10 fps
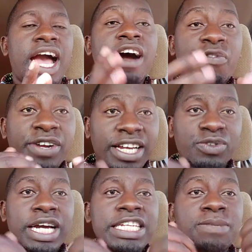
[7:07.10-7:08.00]
Africans,
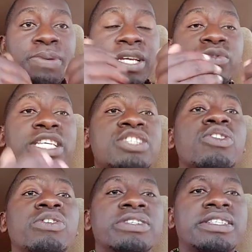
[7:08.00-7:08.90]
we can speak with the
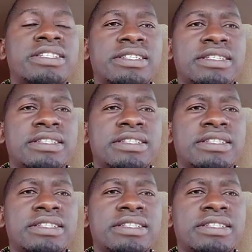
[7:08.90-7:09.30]
stones.